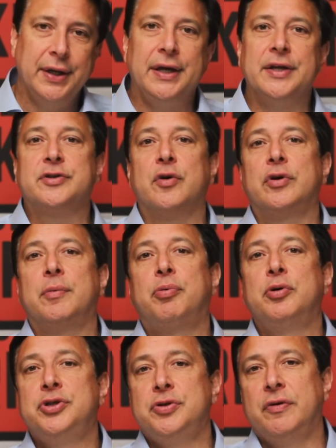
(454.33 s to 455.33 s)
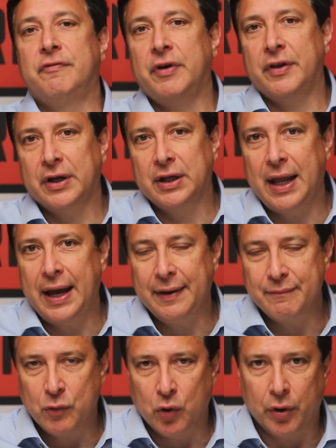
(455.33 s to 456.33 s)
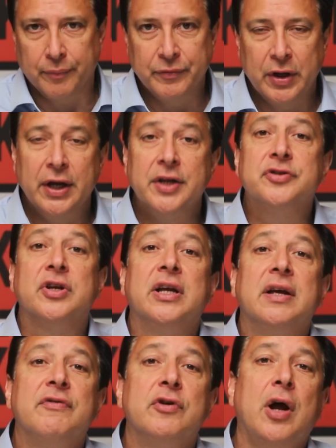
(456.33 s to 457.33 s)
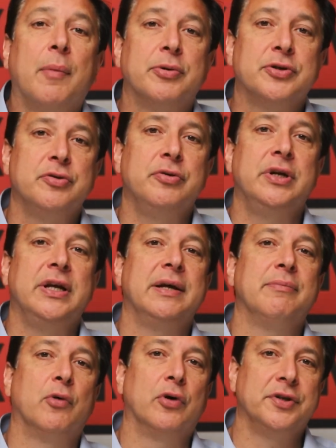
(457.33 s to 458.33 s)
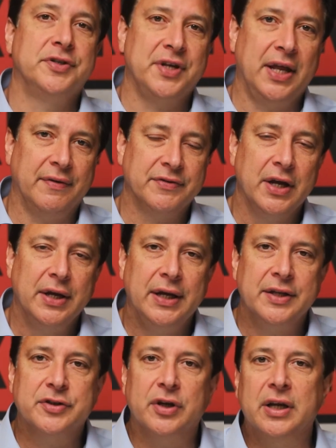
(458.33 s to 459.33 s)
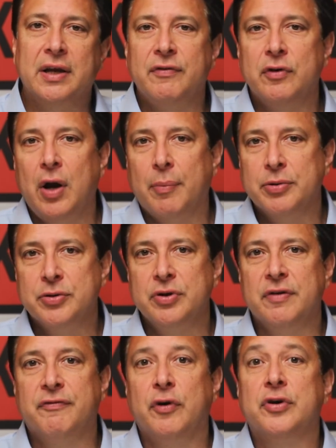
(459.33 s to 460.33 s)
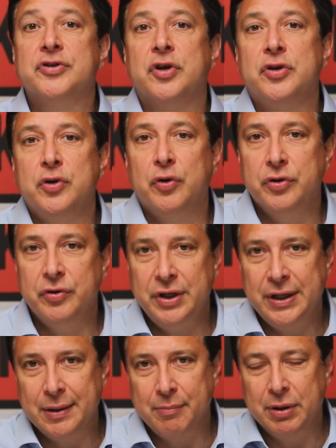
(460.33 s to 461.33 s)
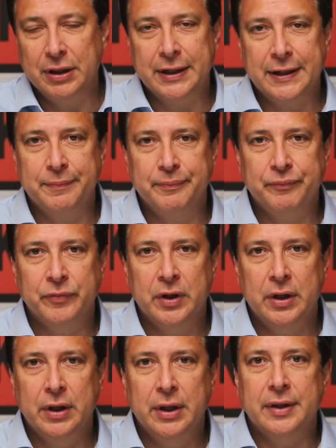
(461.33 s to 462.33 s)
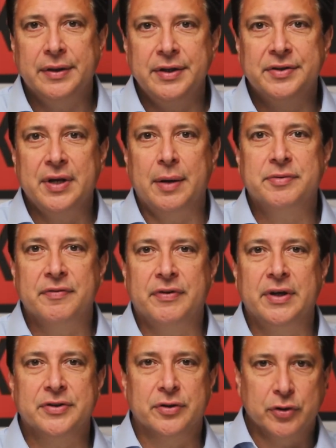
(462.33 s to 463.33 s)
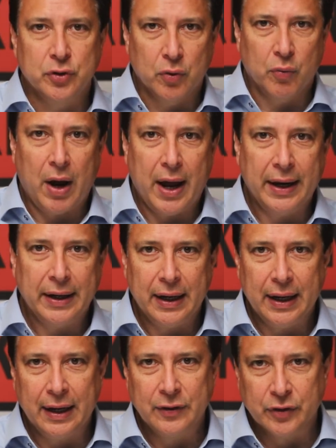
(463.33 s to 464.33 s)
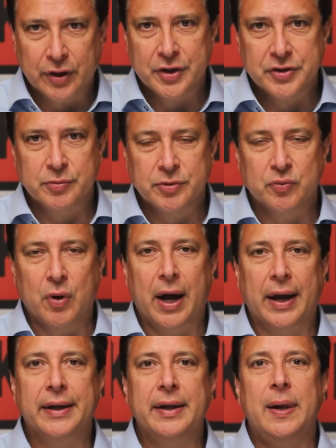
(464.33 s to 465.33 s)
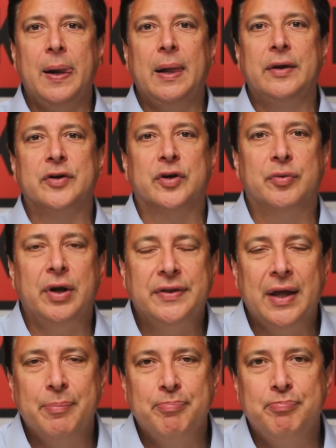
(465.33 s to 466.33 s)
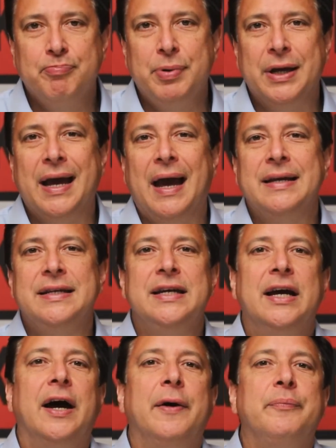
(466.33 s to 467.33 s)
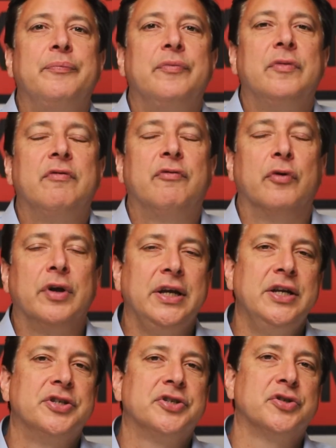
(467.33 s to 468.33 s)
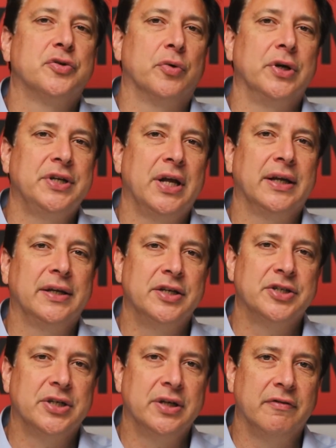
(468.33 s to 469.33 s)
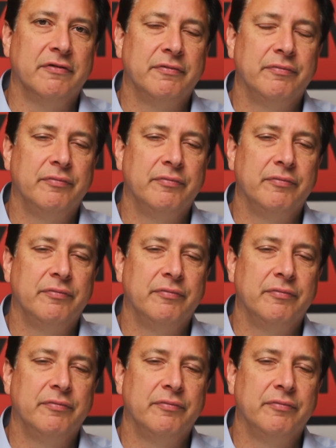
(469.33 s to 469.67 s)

It's going to put you in front of the client more. It's going to give you an opportunity to hit more incentives. It's going to give you an opportunity to focus on your unique ability. These types of things are your why and your customer's why to create that big idea for each storytelling initiative